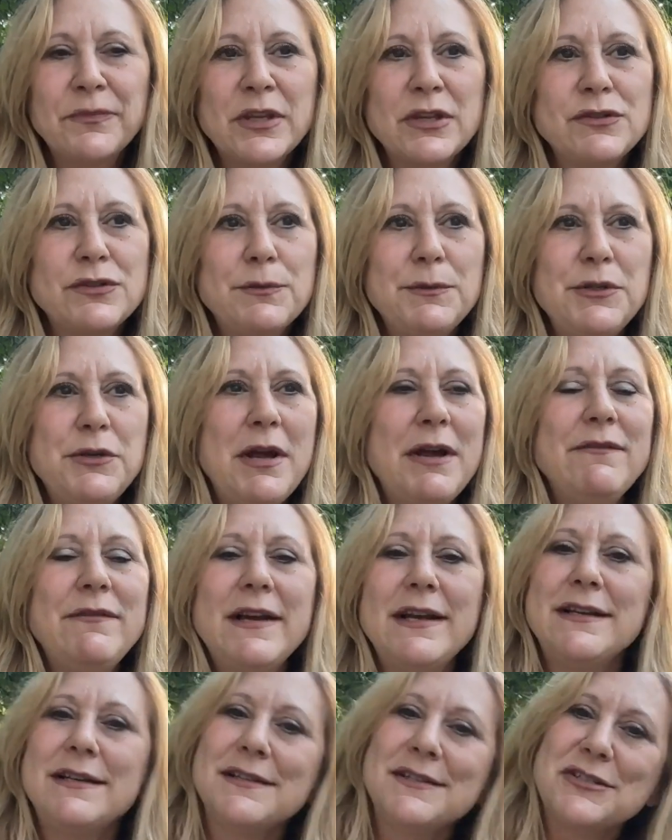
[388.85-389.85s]
So when you have
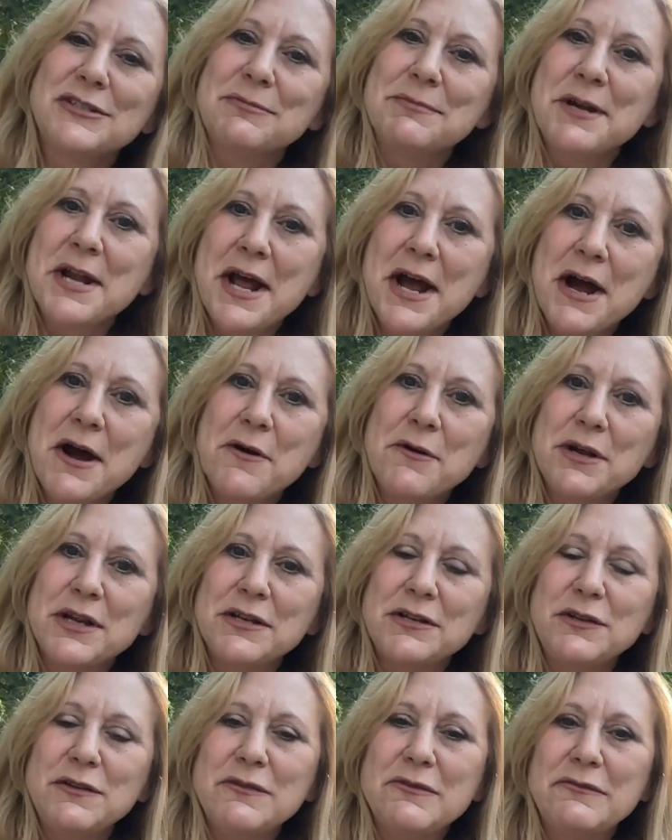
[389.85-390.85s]
that instrument out
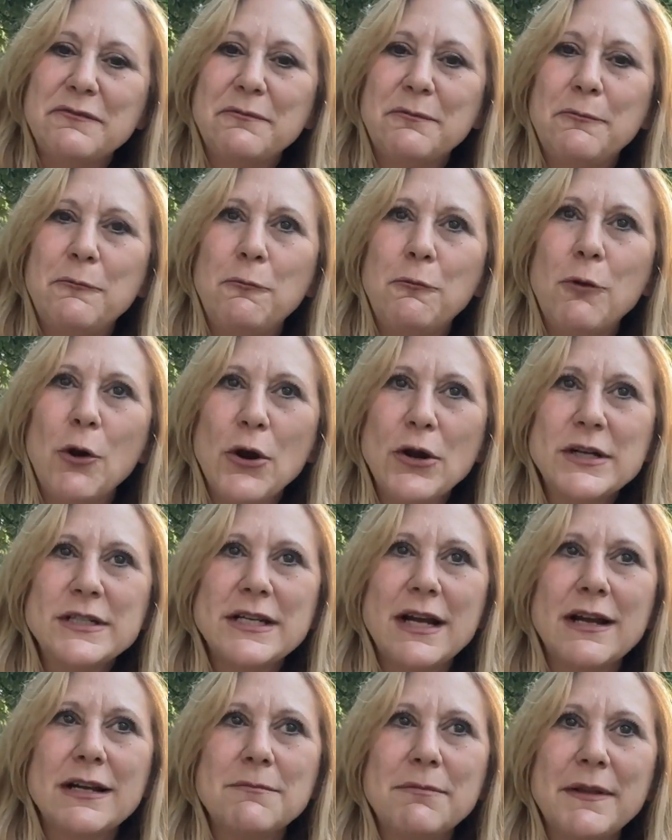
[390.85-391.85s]
and you've worked
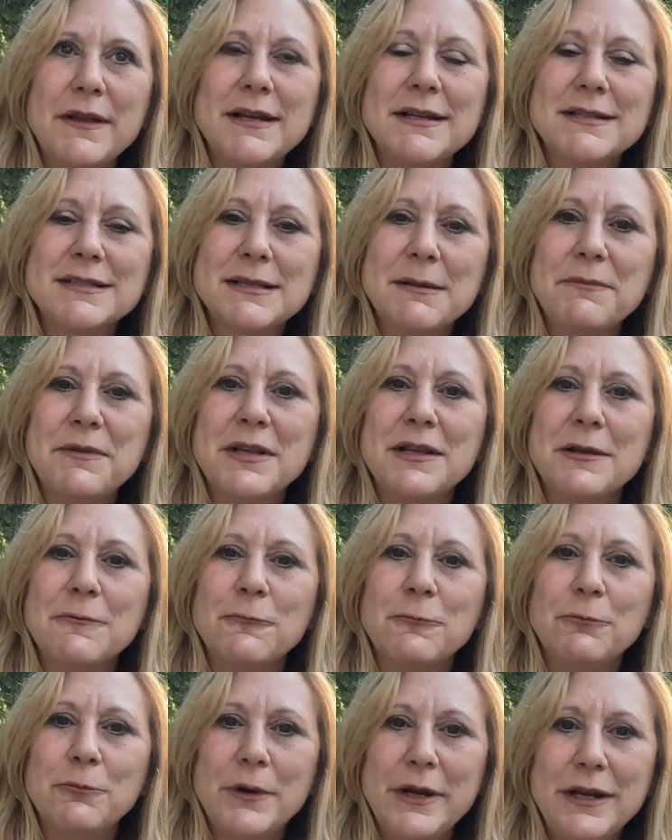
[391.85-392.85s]
on playing something that
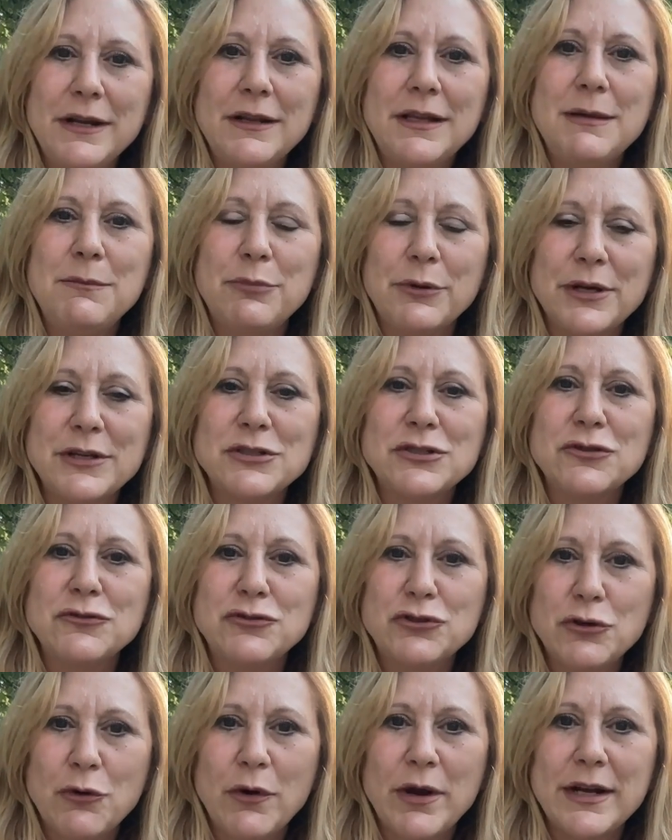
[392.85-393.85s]
really brings you
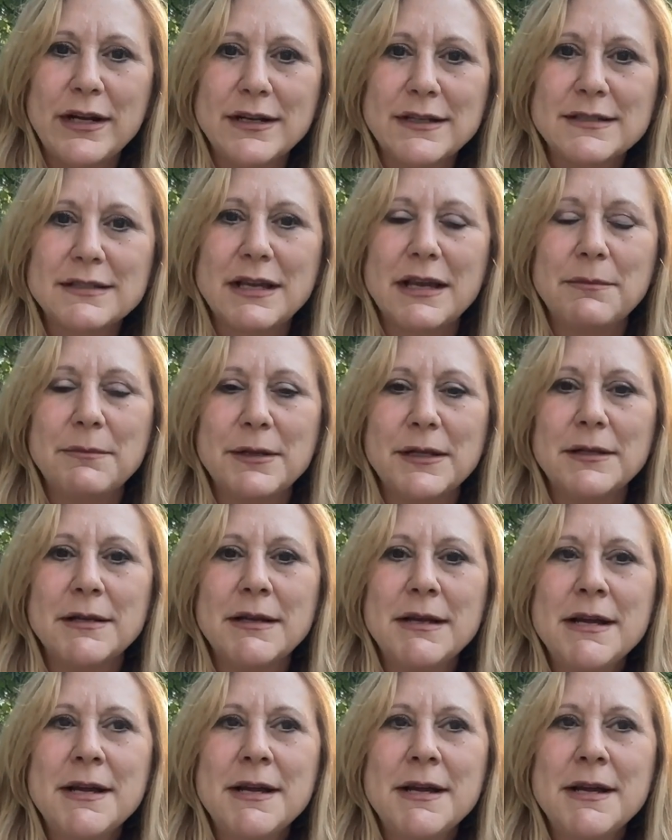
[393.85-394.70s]
joy and excitement,